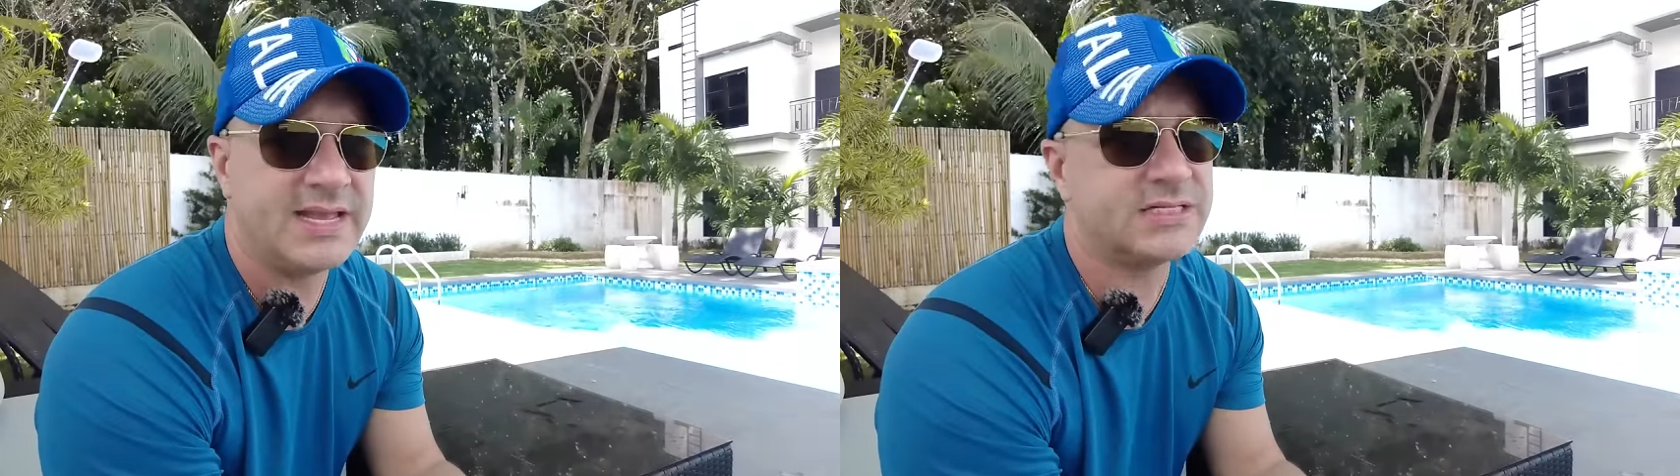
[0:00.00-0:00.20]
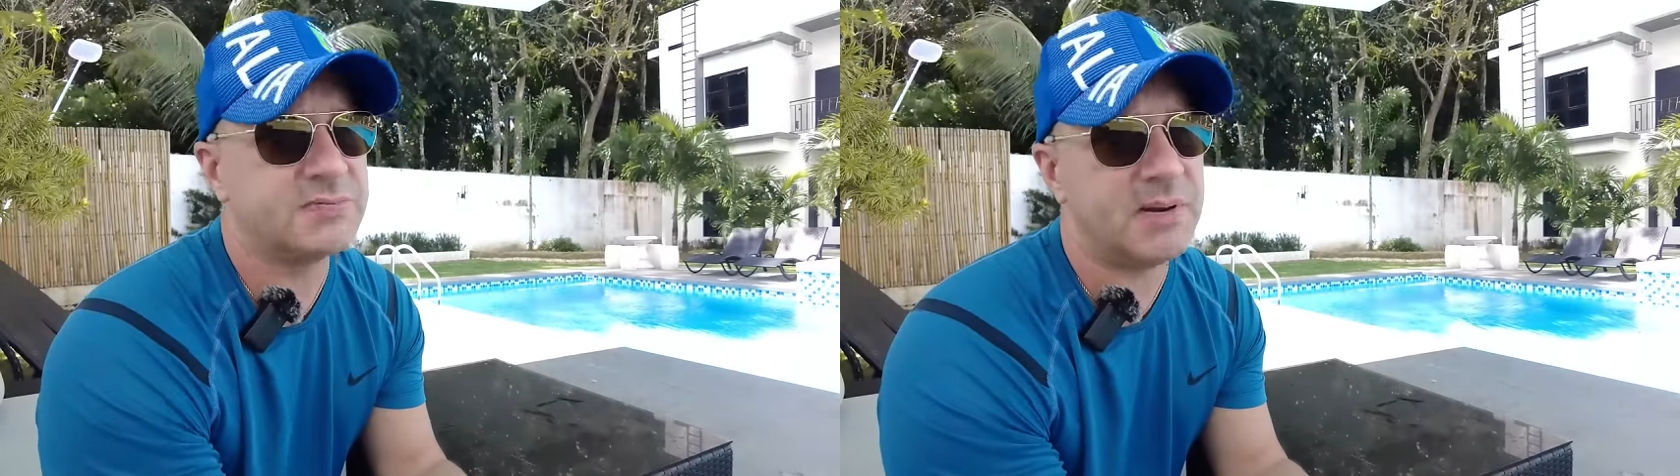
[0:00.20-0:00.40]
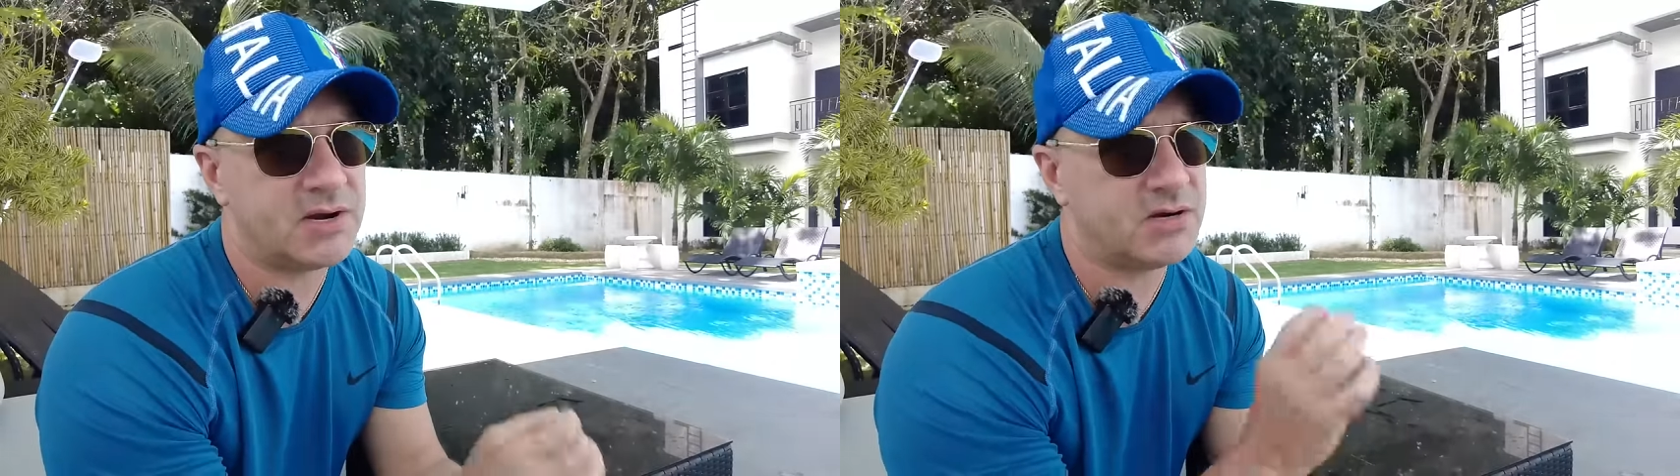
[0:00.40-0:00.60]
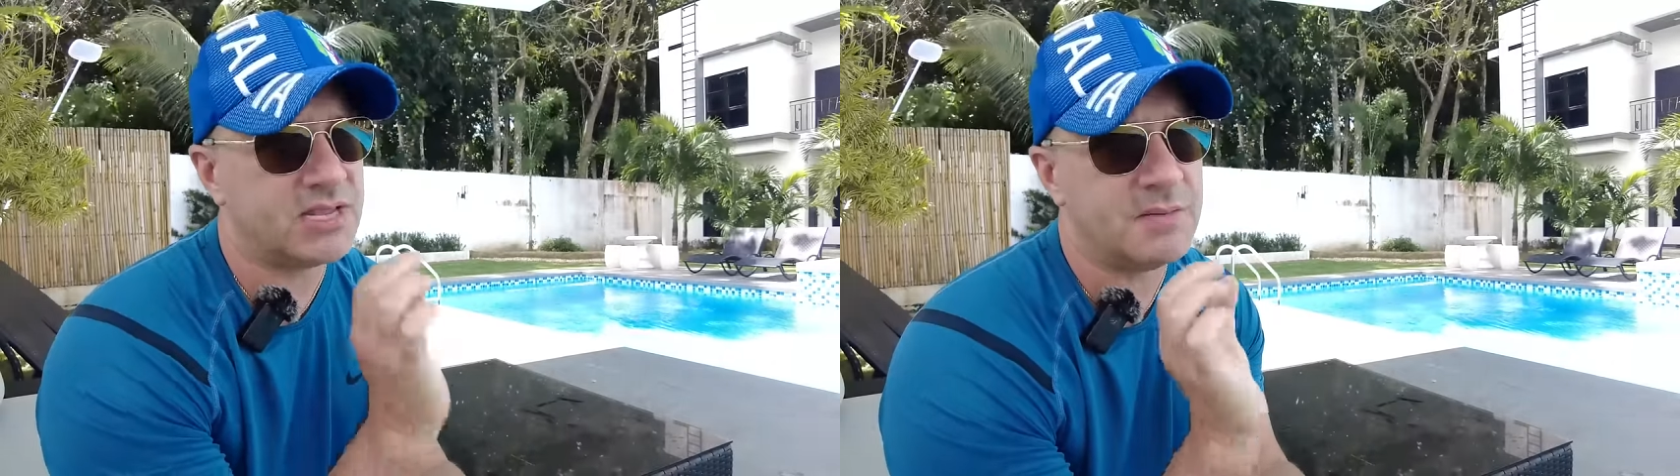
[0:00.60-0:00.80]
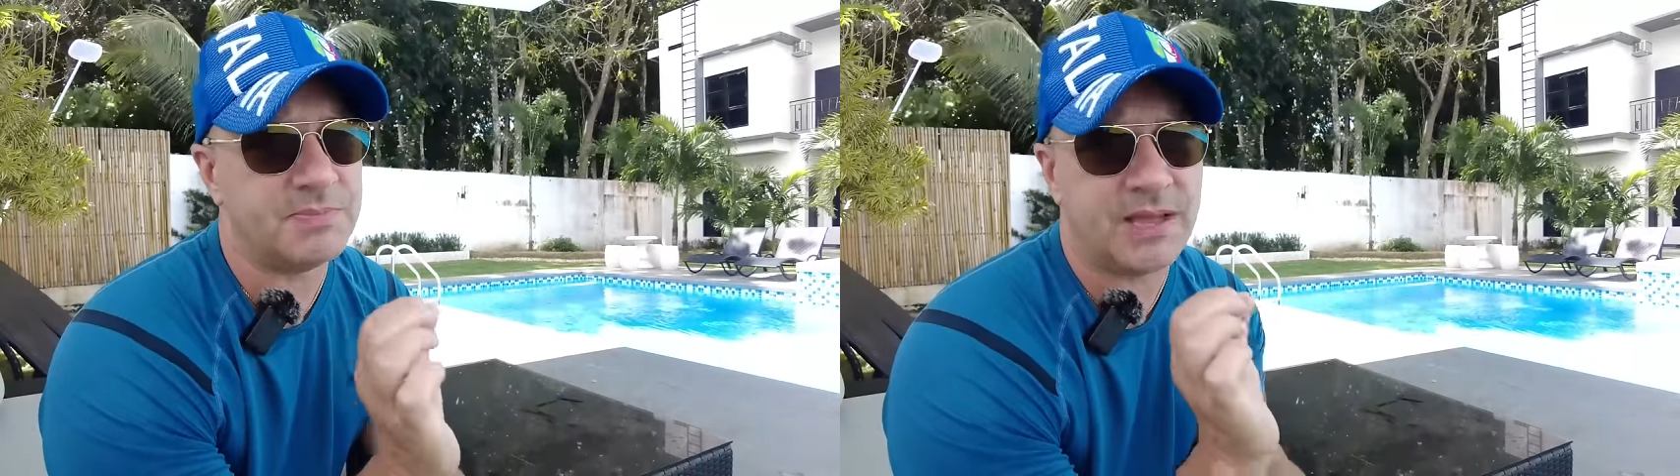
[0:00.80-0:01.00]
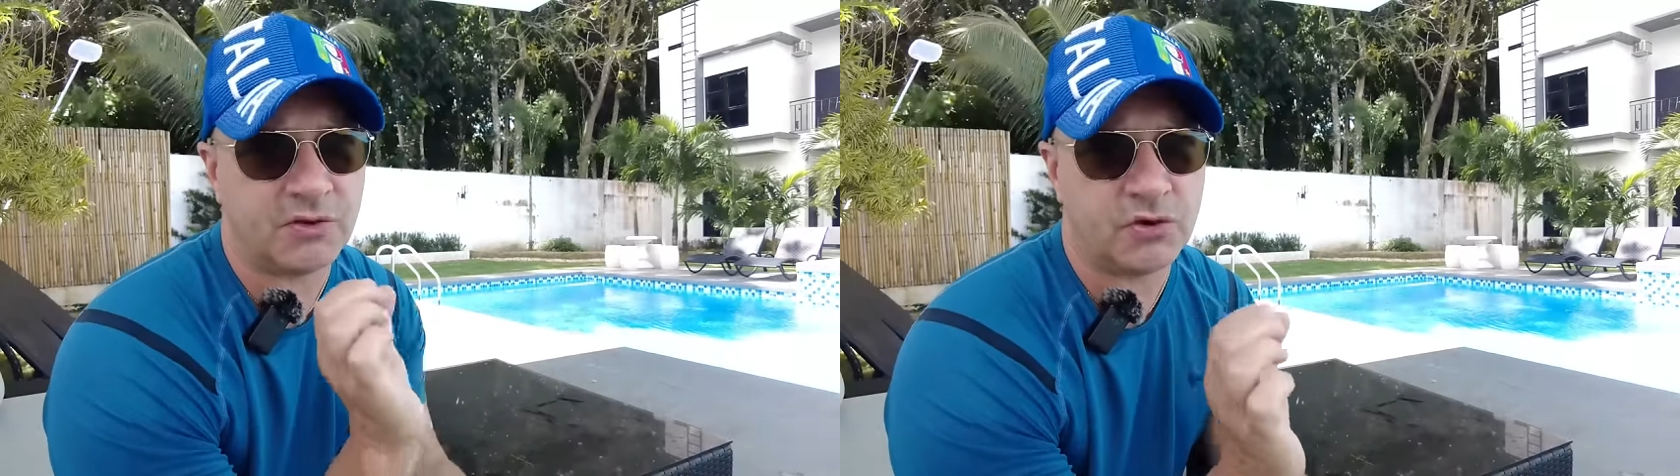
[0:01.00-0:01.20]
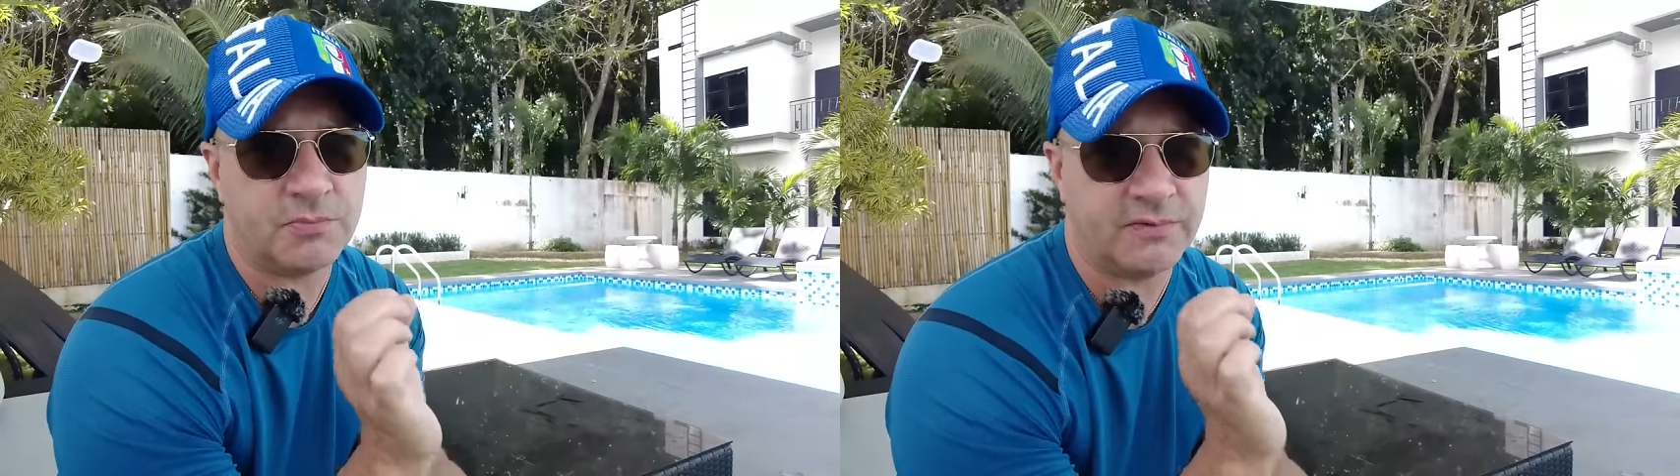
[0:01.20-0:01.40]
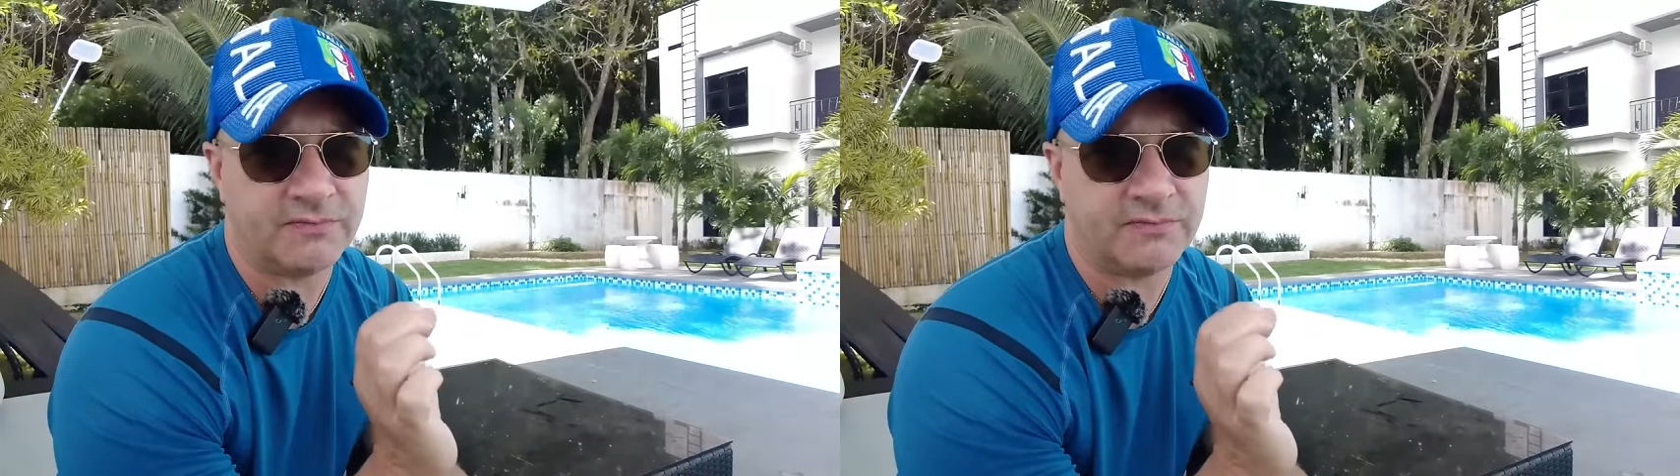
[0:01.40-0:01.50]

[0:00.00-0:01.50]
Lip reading: it's better to keep that group